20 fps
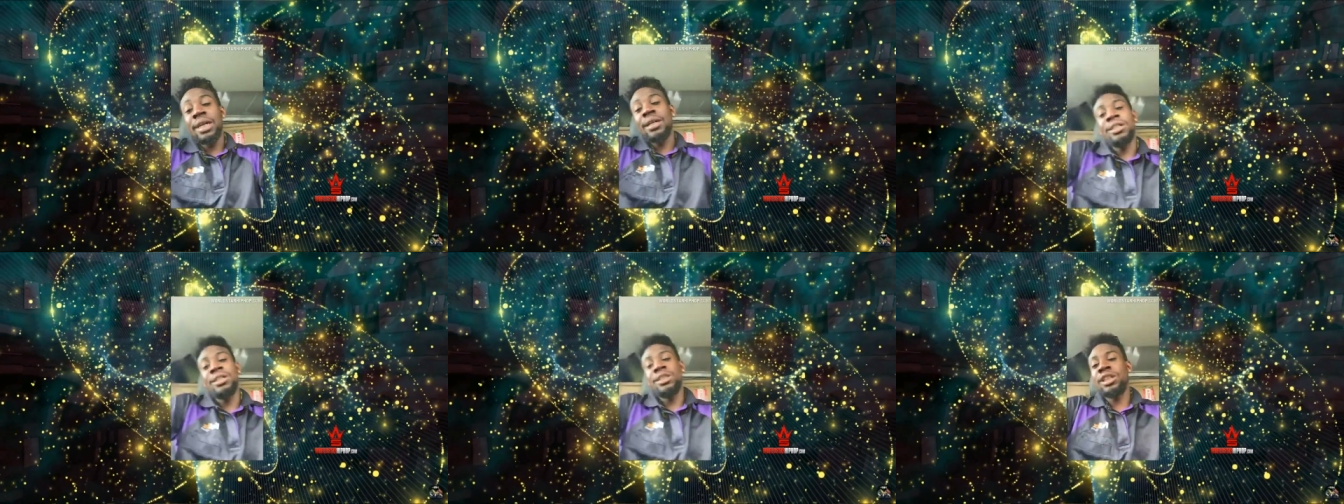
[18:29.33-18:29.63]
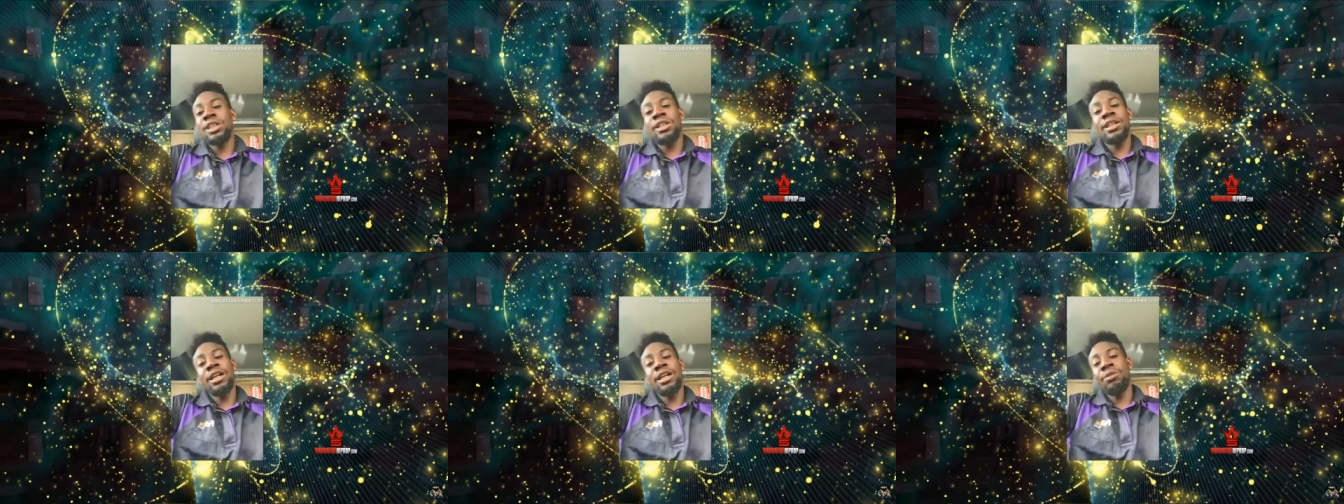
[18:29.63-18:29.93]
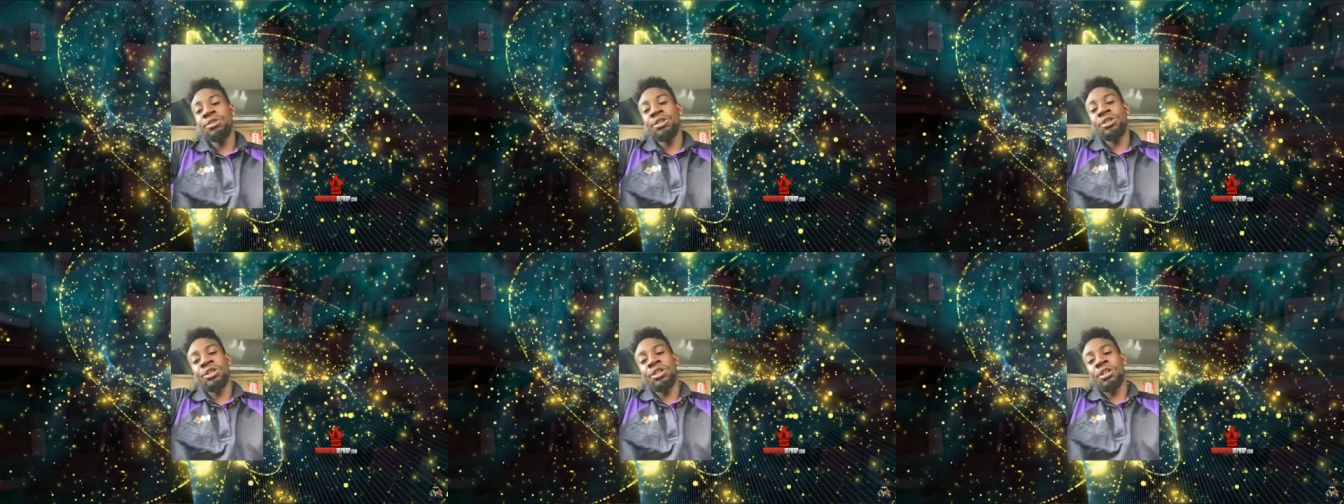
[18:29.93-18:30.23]
I get it.
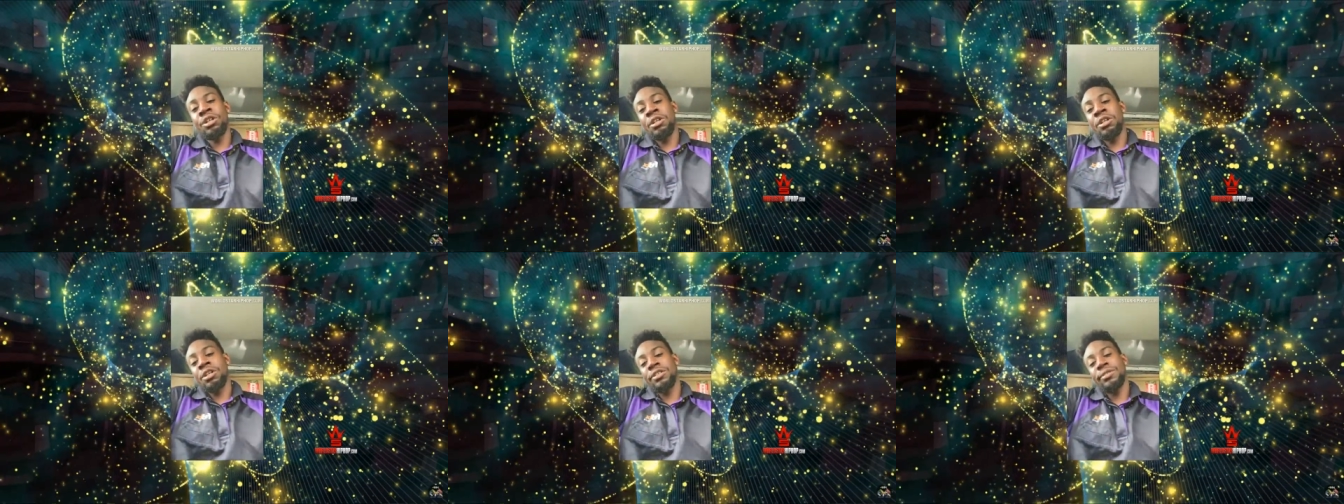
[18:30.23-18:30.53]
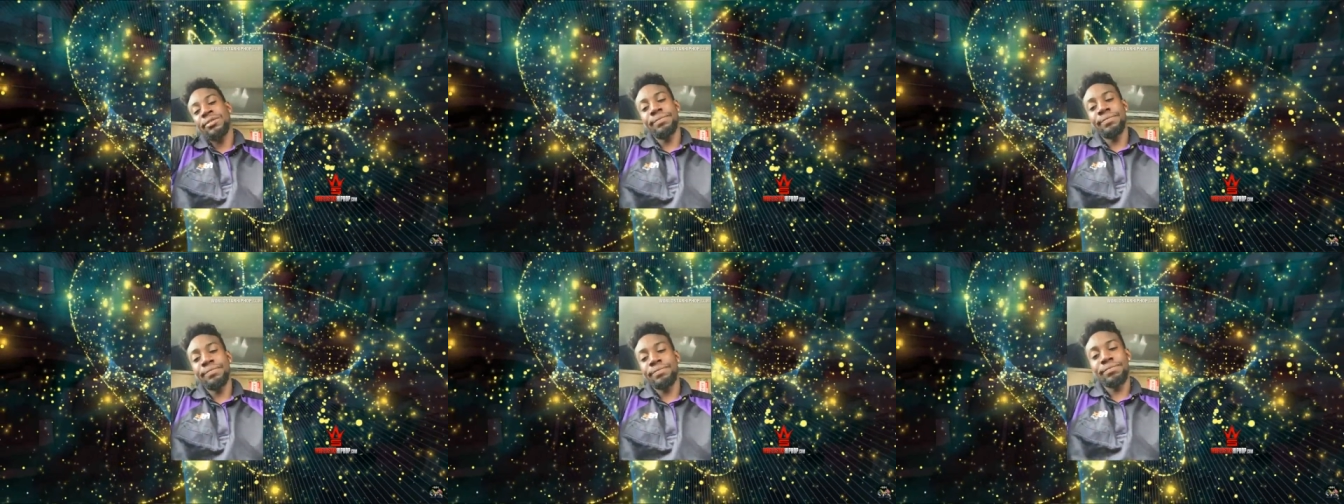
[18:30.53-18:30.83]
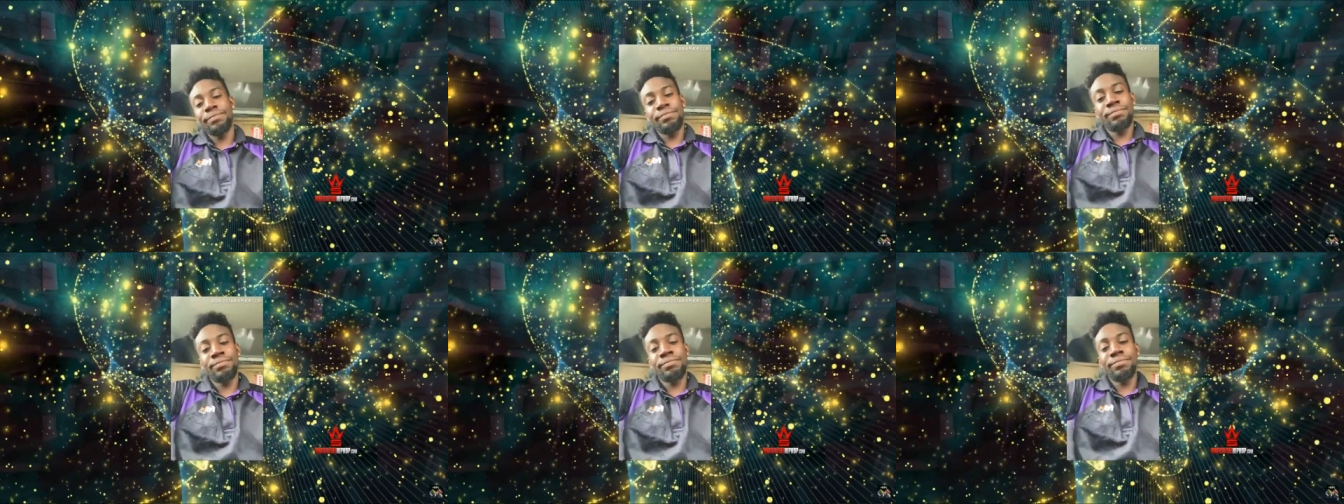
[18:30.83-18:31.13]
So
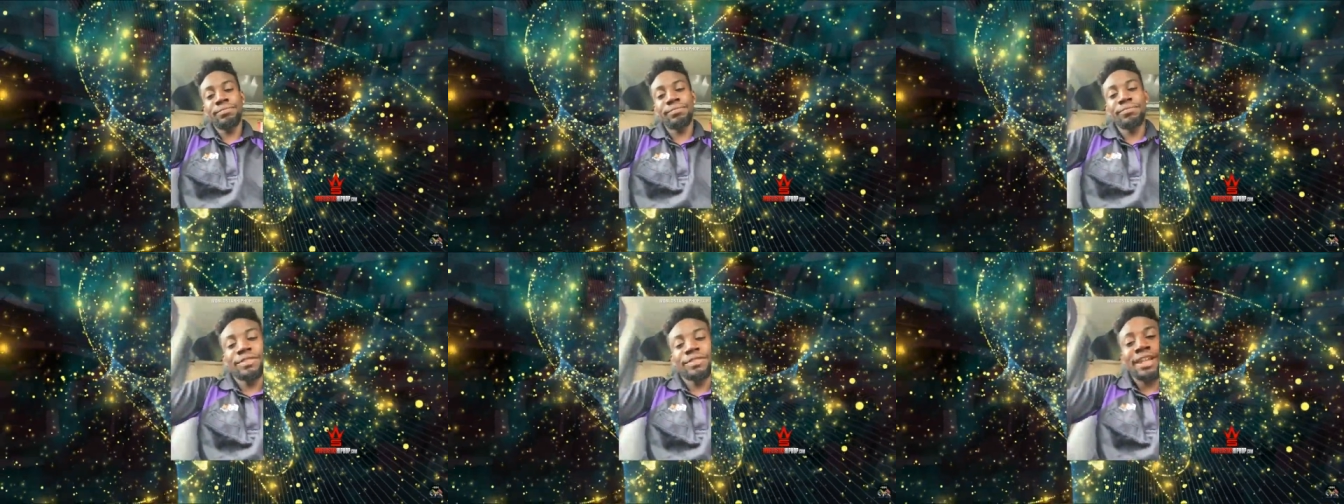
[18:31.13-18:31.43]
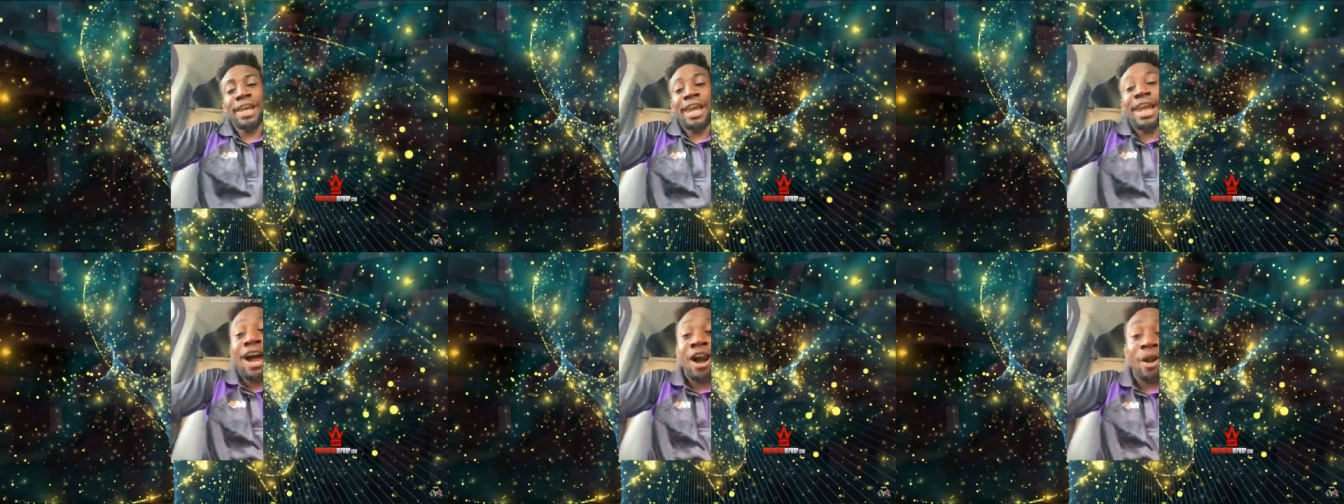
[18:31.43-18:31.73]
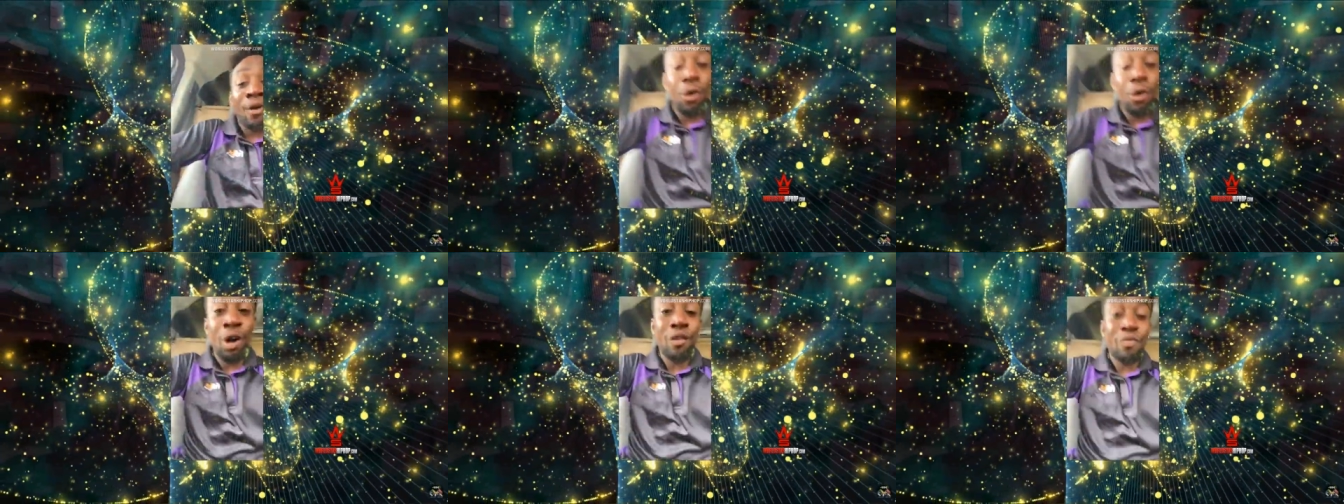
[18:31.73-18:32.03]
called being called
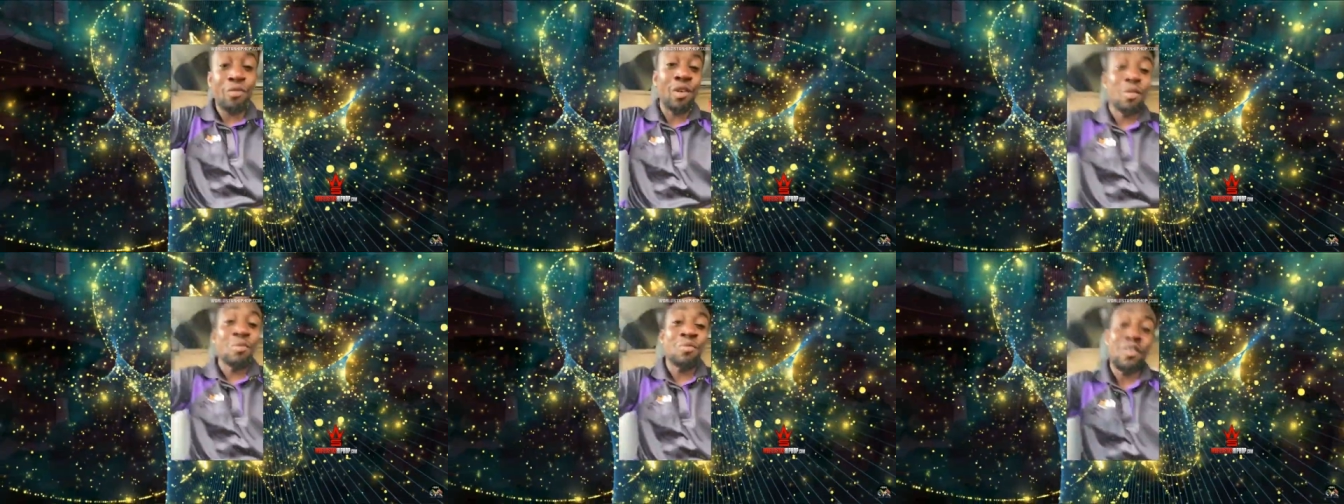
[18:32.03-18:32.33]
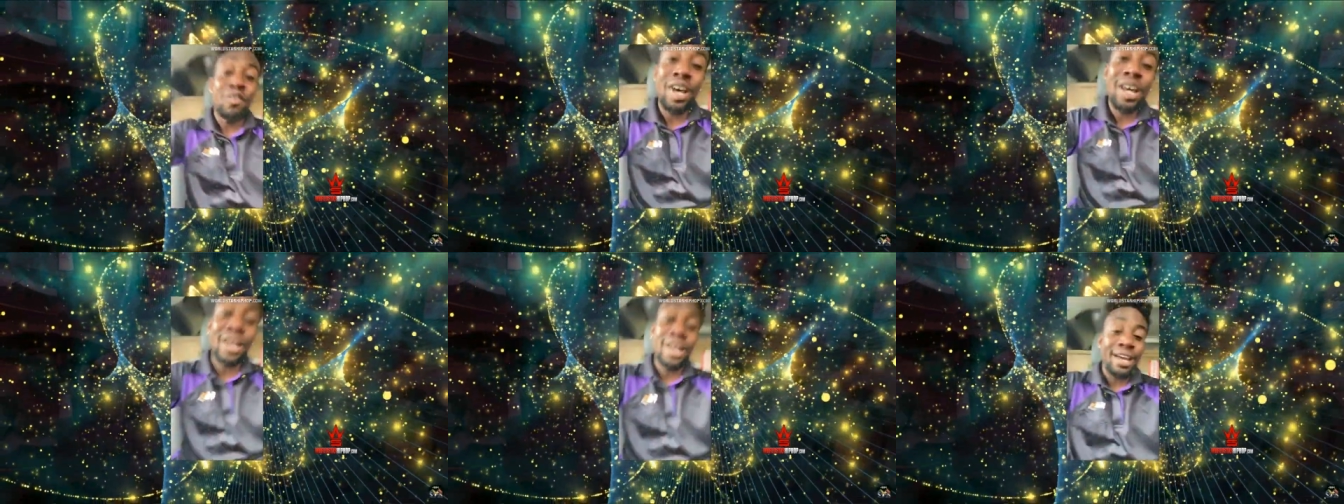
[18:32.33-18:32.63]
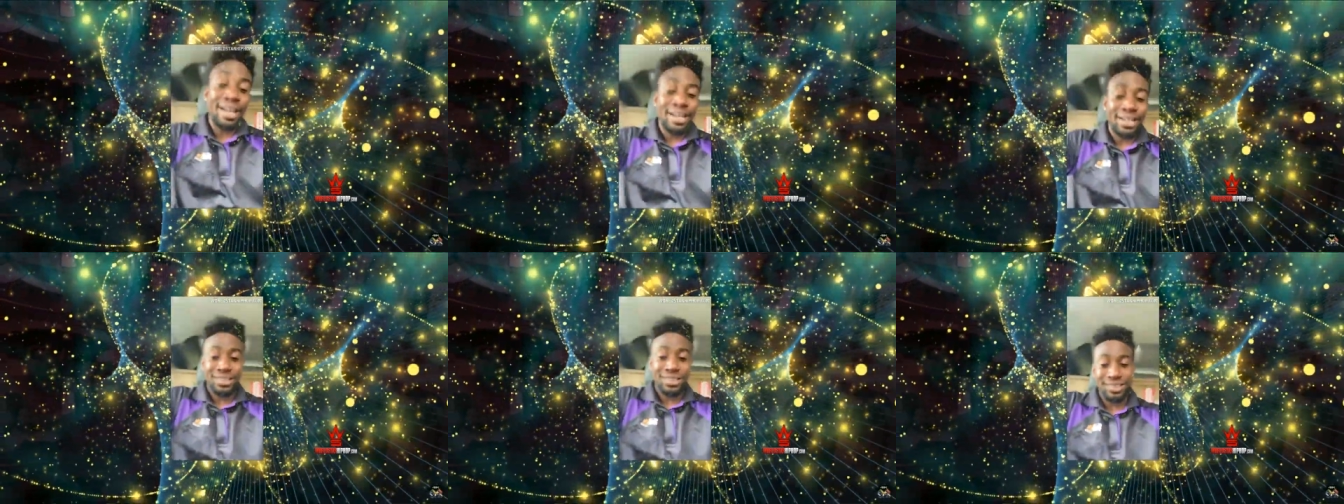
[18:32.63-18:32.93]
the N-word is
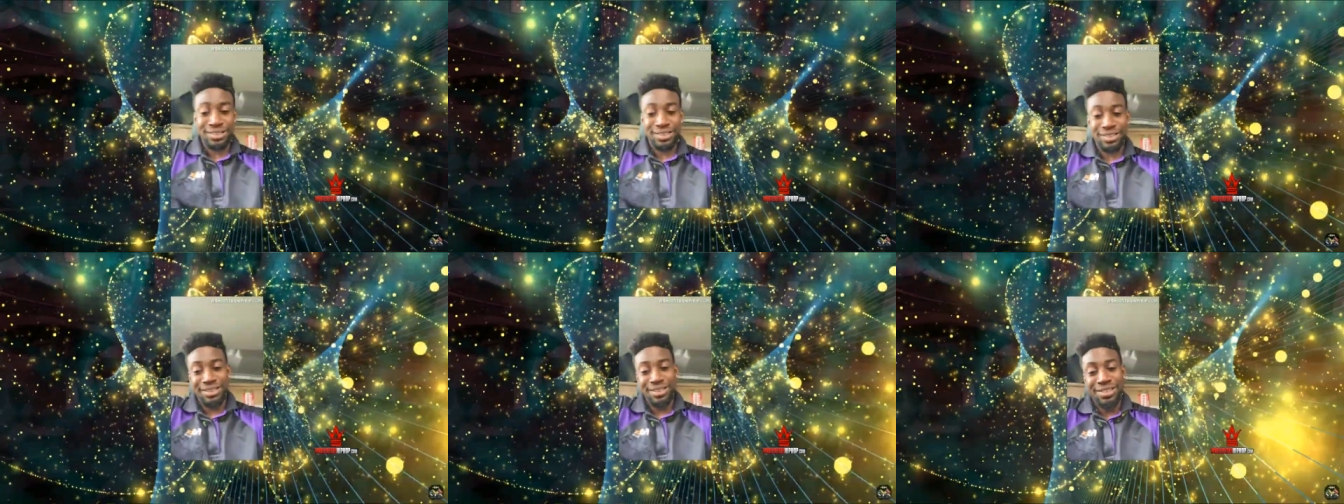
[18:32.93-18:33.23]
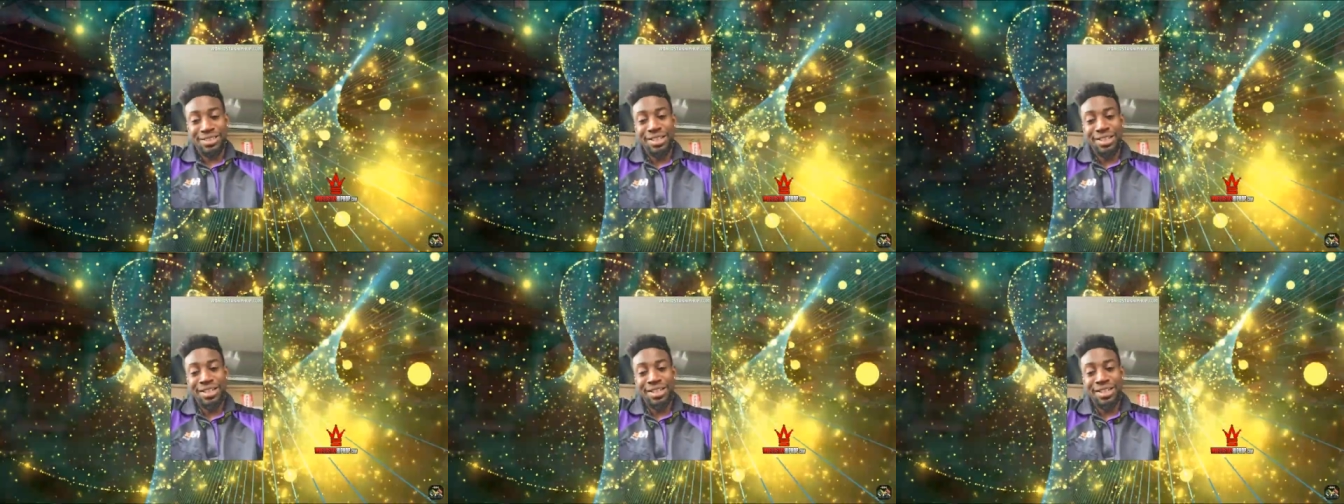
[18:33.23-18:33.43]
okay as a